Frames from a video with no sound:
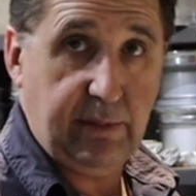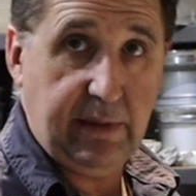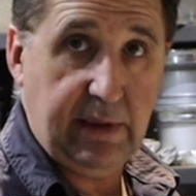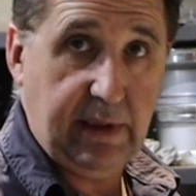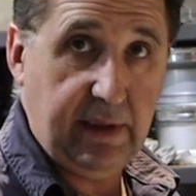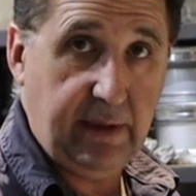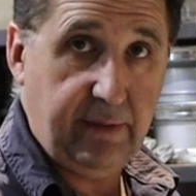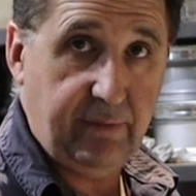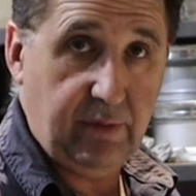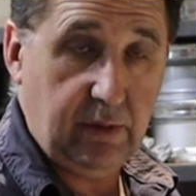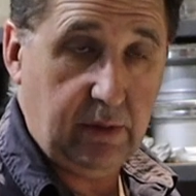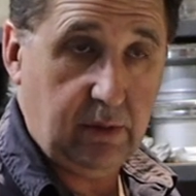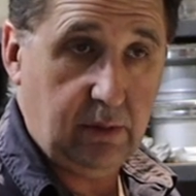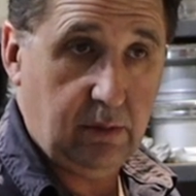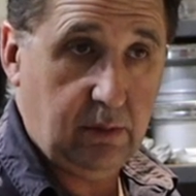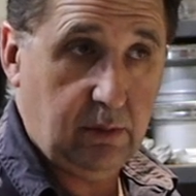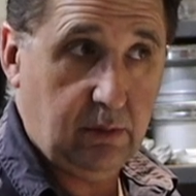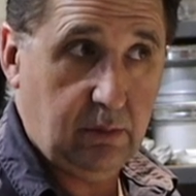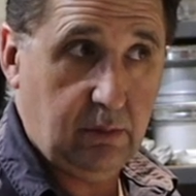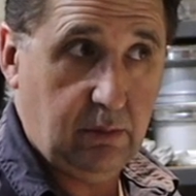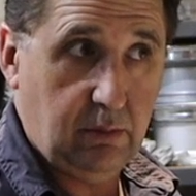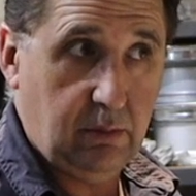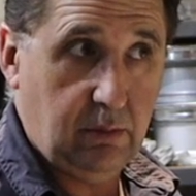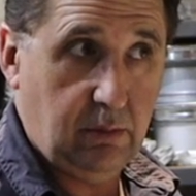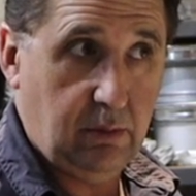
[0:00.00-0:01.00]
to be
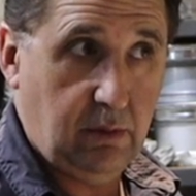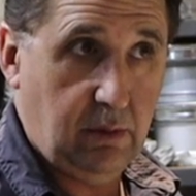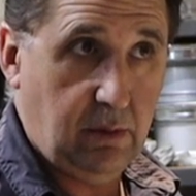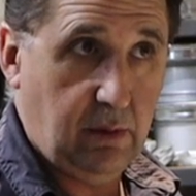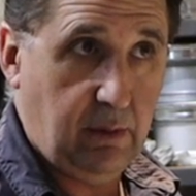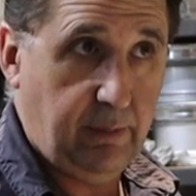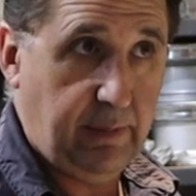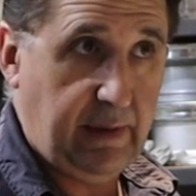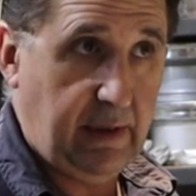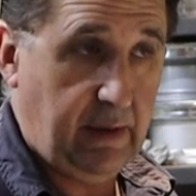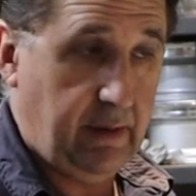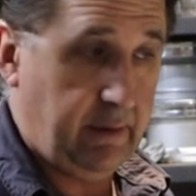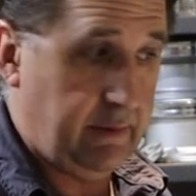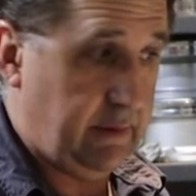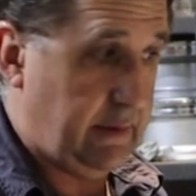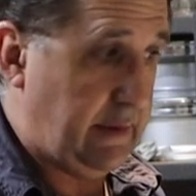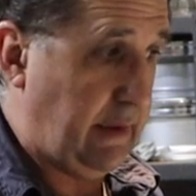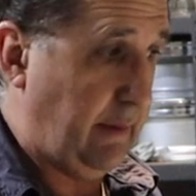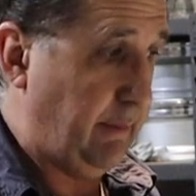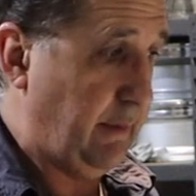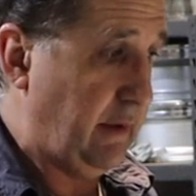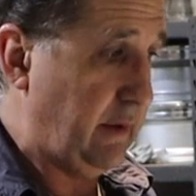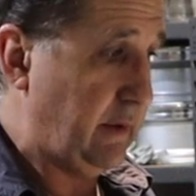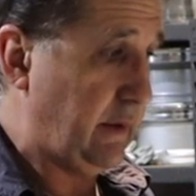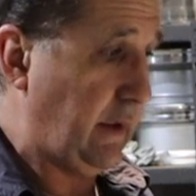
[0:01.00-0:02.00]
leaving about
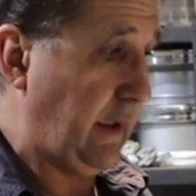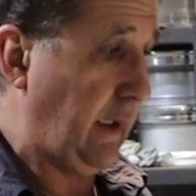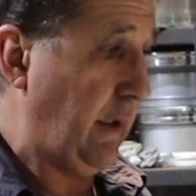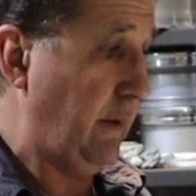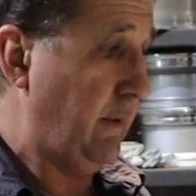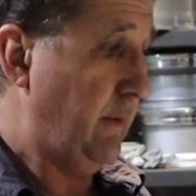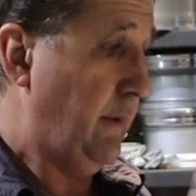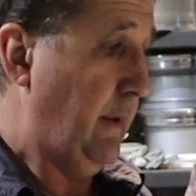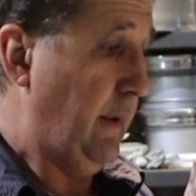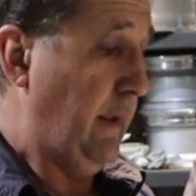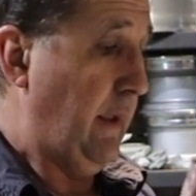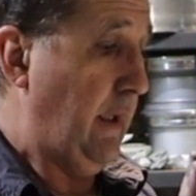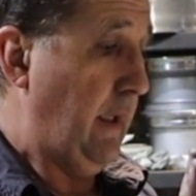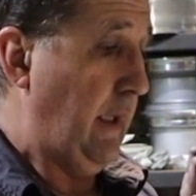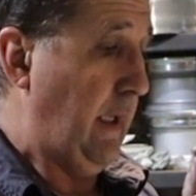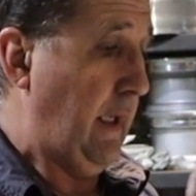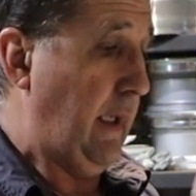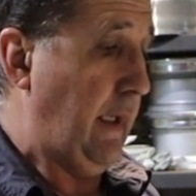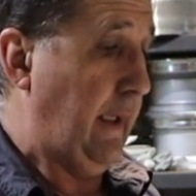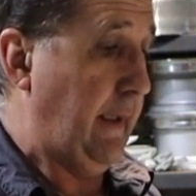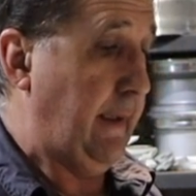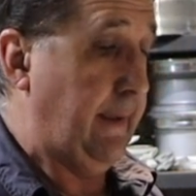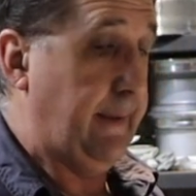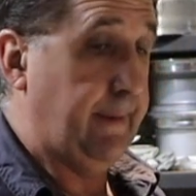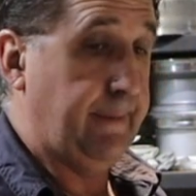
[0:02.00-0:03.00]
10 minutes ago,
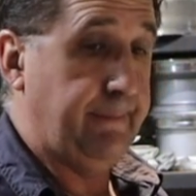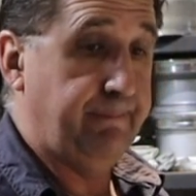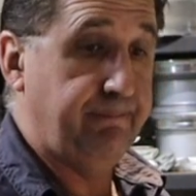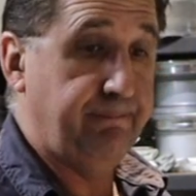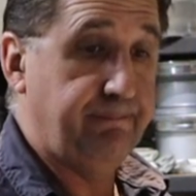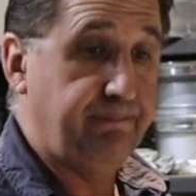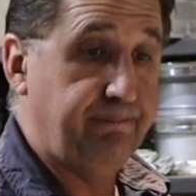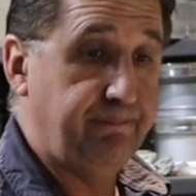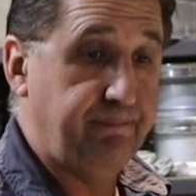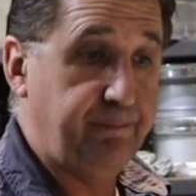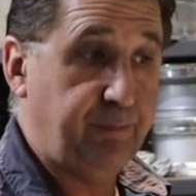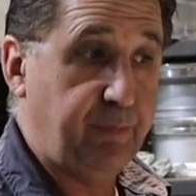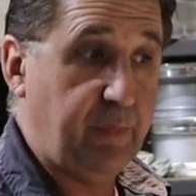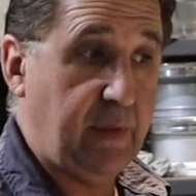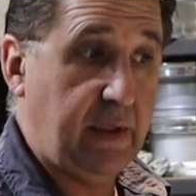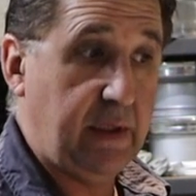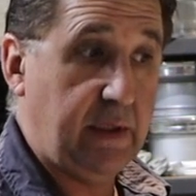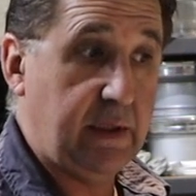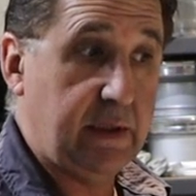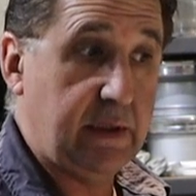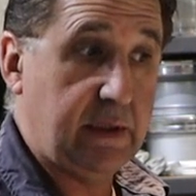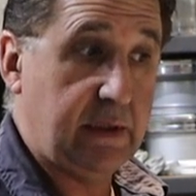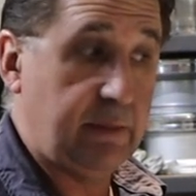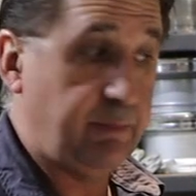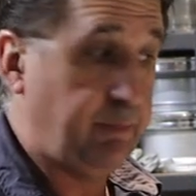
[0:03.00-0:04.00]

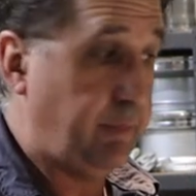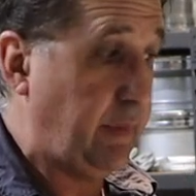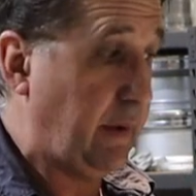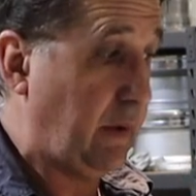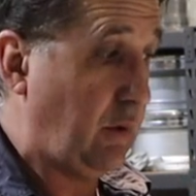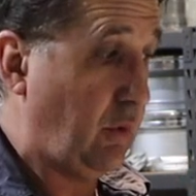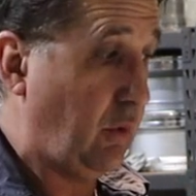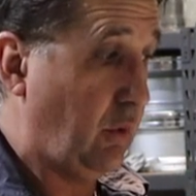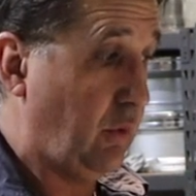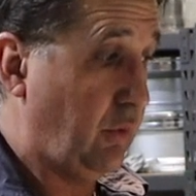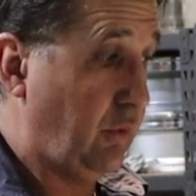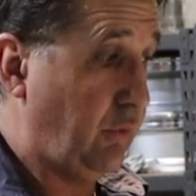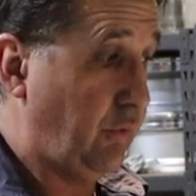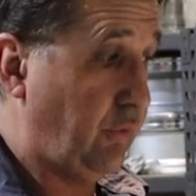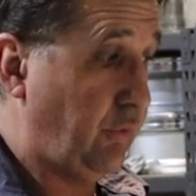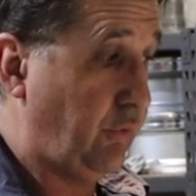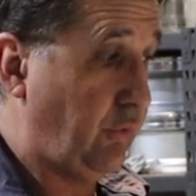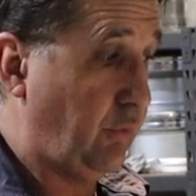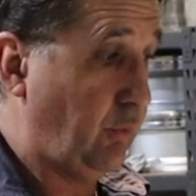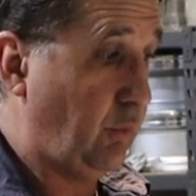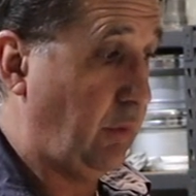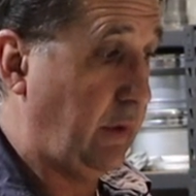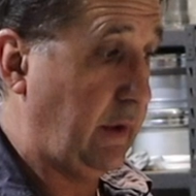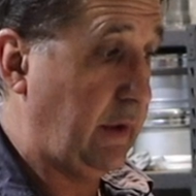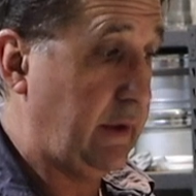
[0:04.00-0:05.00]
is
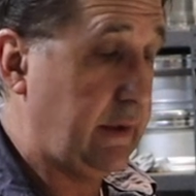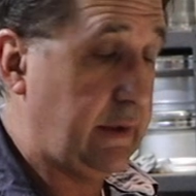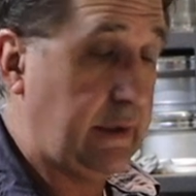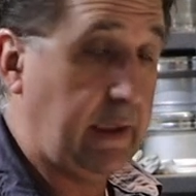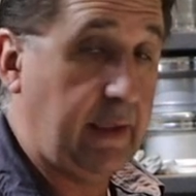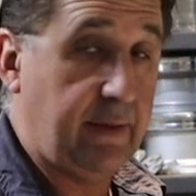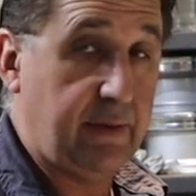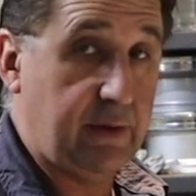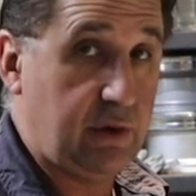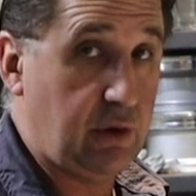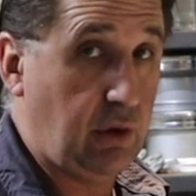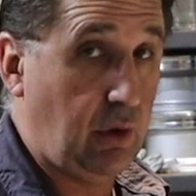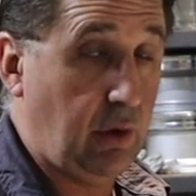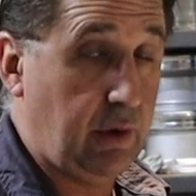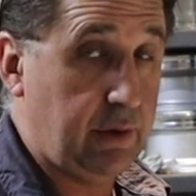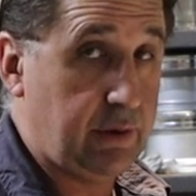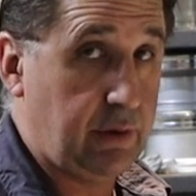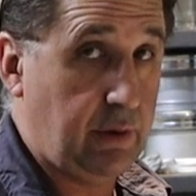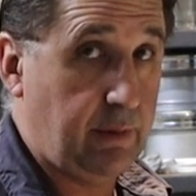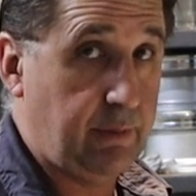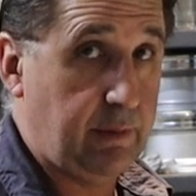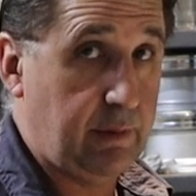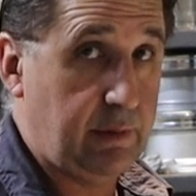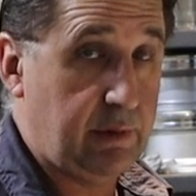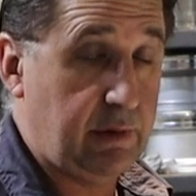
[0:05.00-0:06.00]
because we need to get the tyres
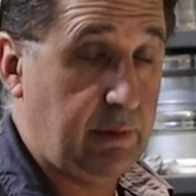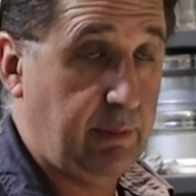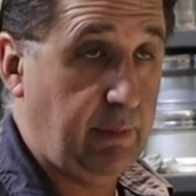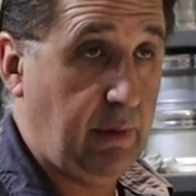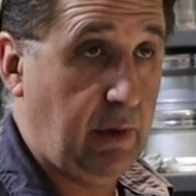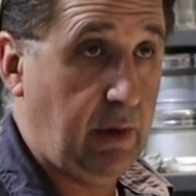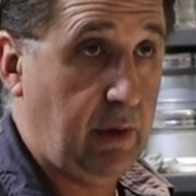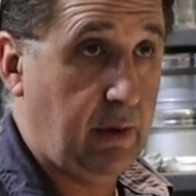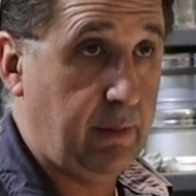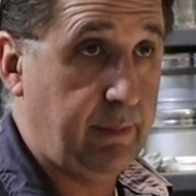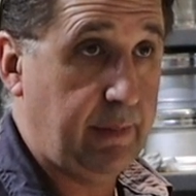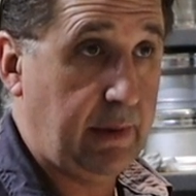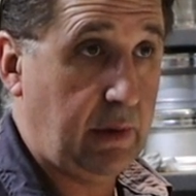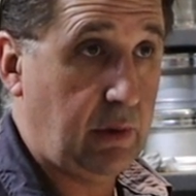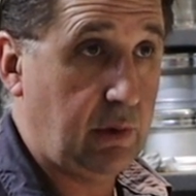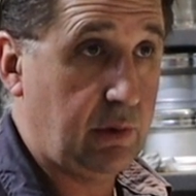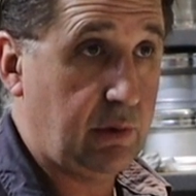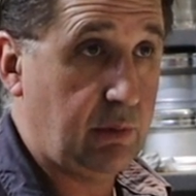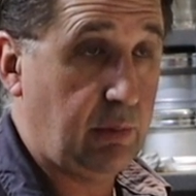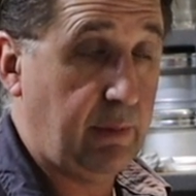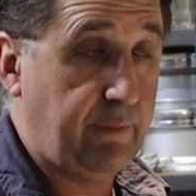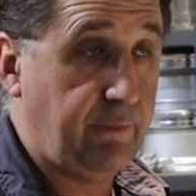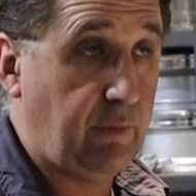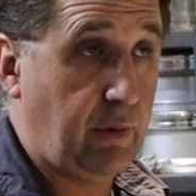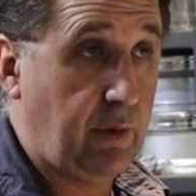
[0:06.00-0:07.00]
on them tomorrow
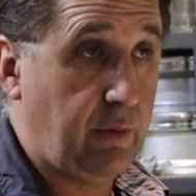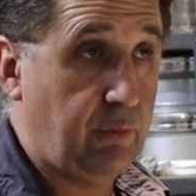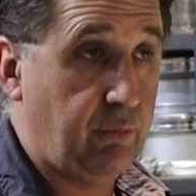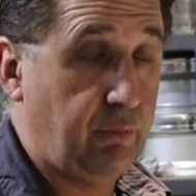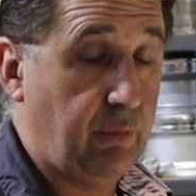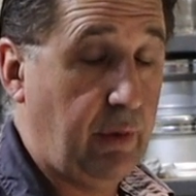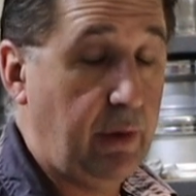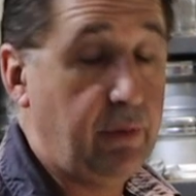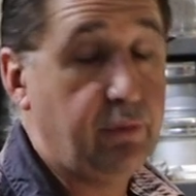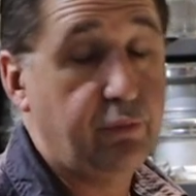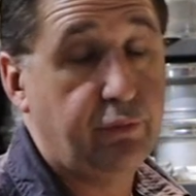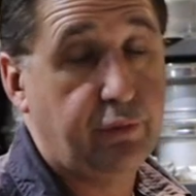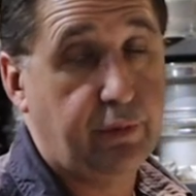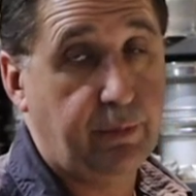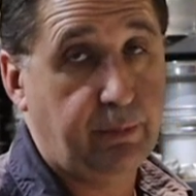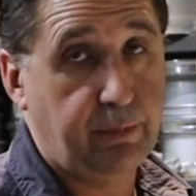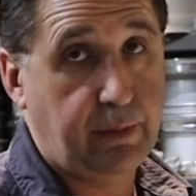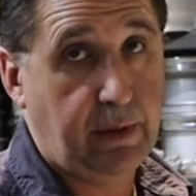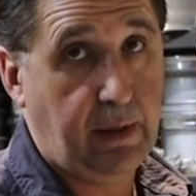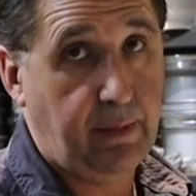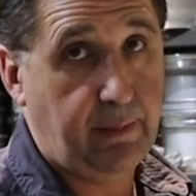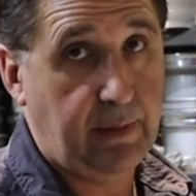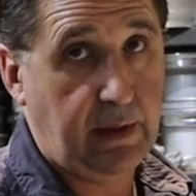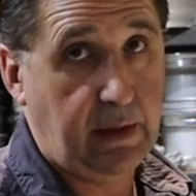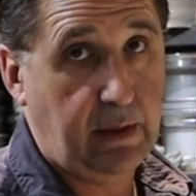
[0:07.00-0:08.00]
because we've got a road trip
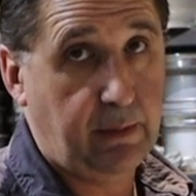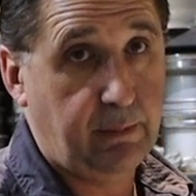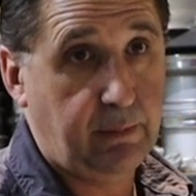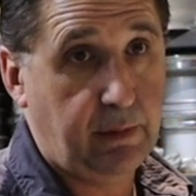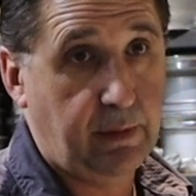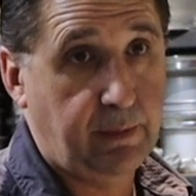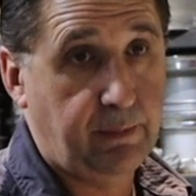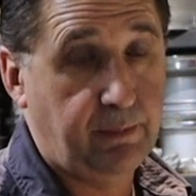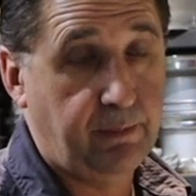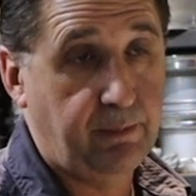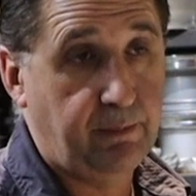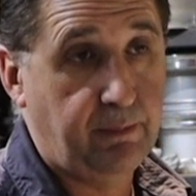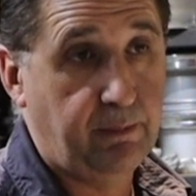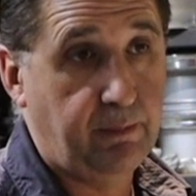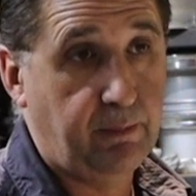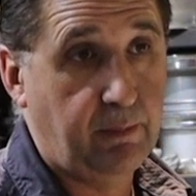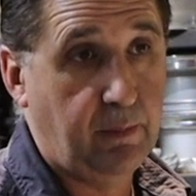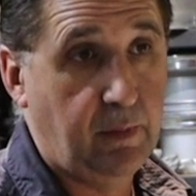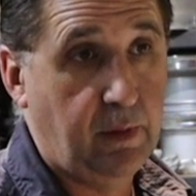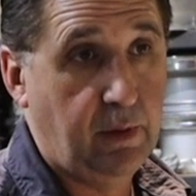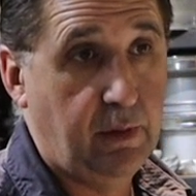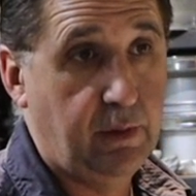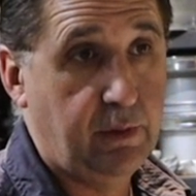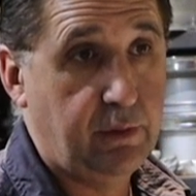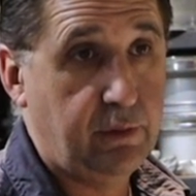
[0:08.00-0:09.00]
coming up.
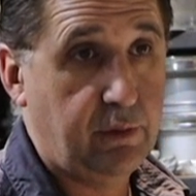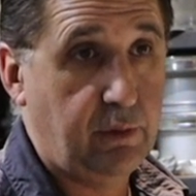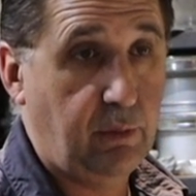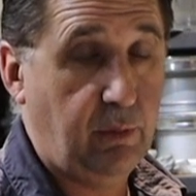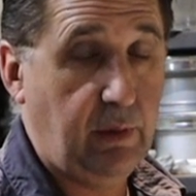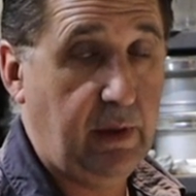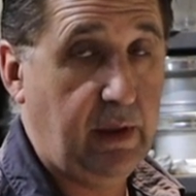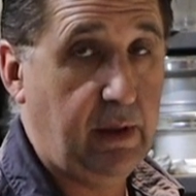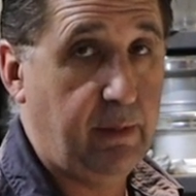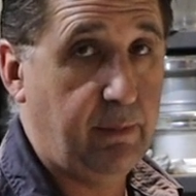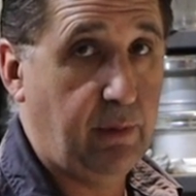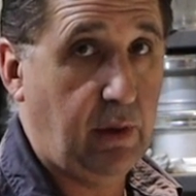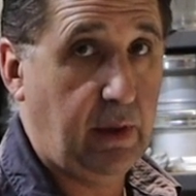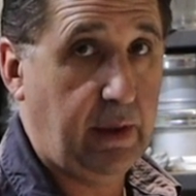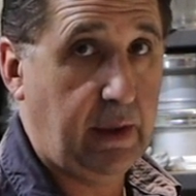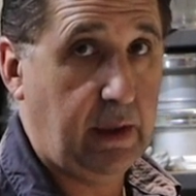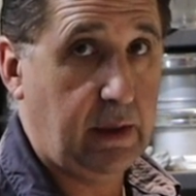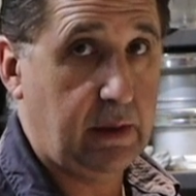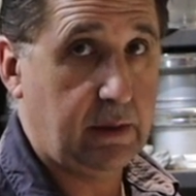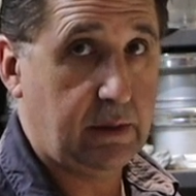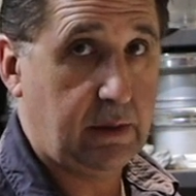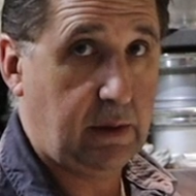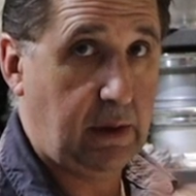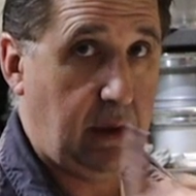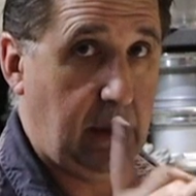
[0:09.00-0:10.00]
To where, you might
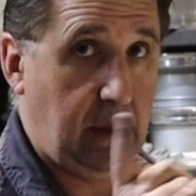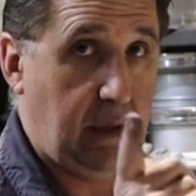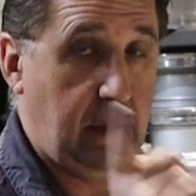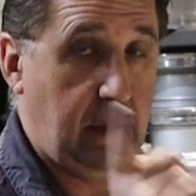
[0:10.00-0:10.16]
ask?